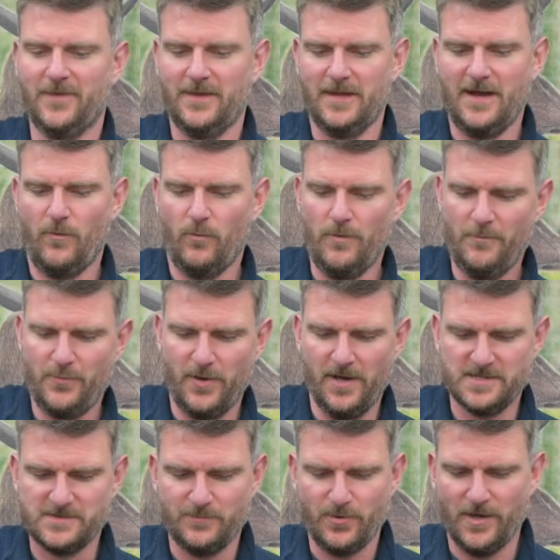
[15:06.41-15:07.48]
Now, one
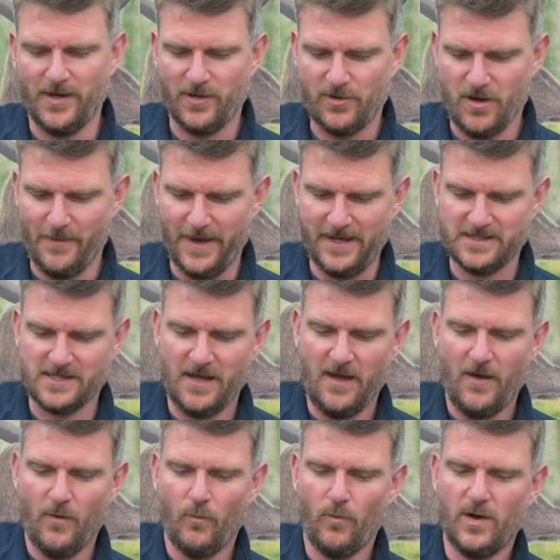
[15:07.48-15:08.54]
person put in a comment,
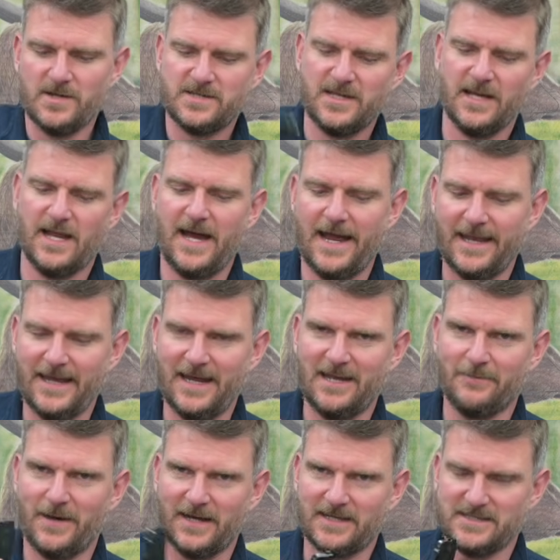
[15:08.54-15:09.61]
what's it like getting
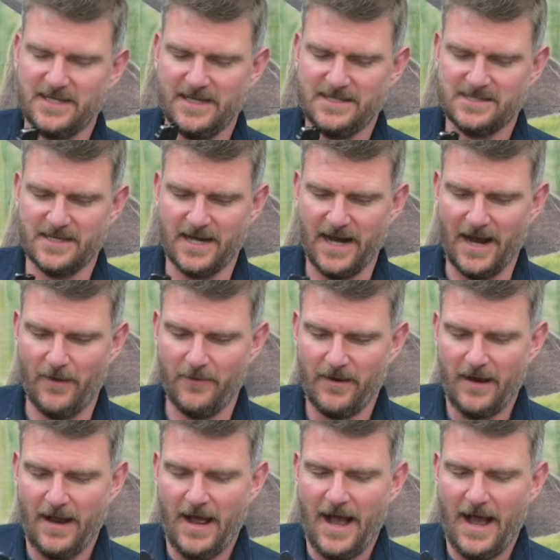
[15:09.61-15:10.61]
the magazines in and out?